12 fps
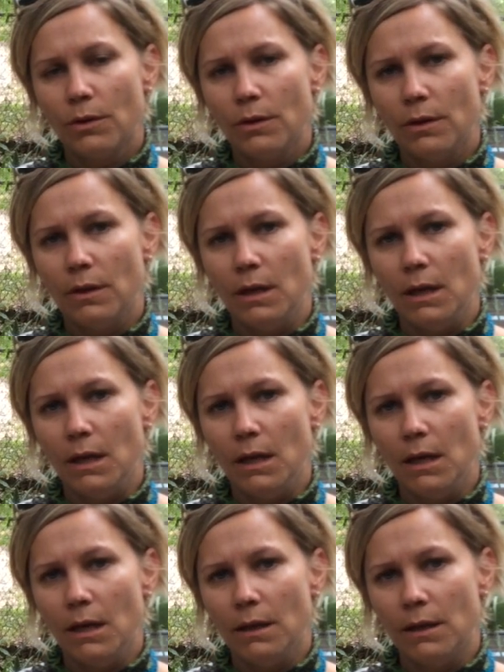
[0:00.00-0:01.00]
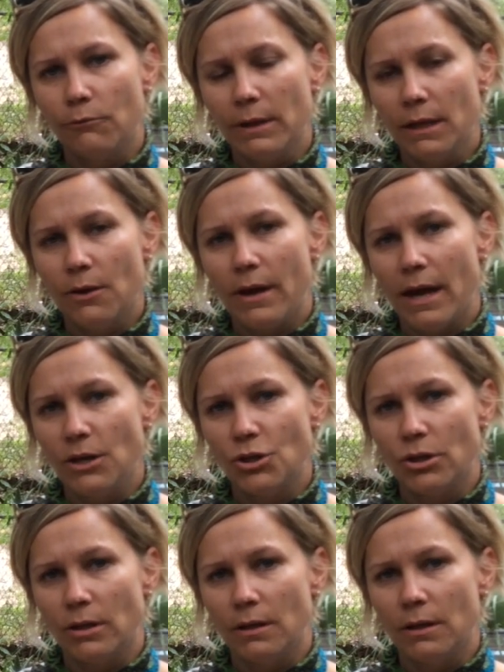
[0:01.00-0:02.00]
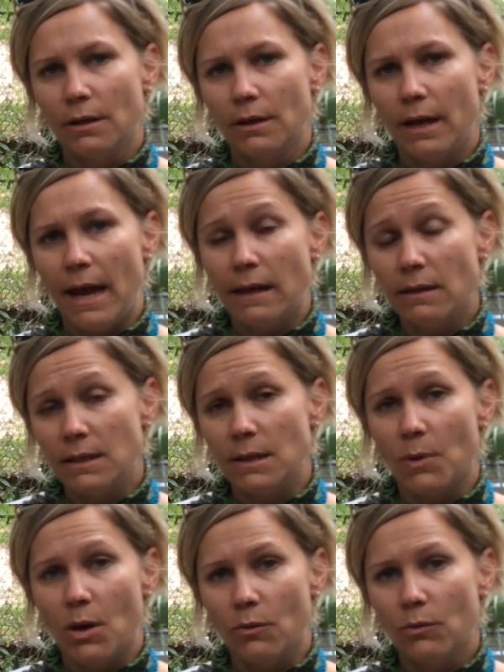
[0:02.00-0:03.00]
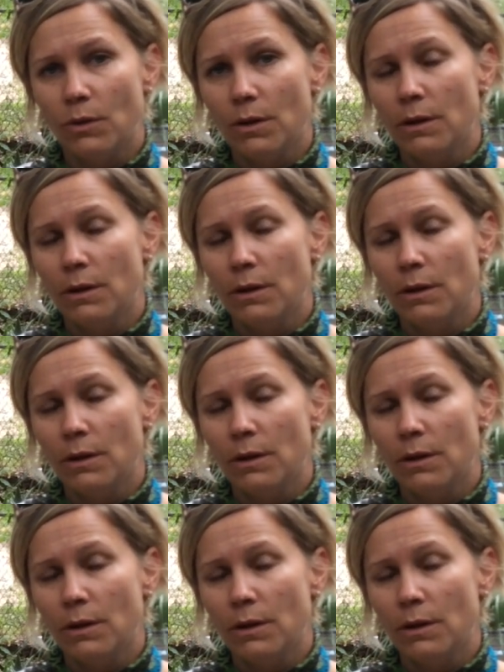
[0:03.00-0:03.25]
the relocation and the demo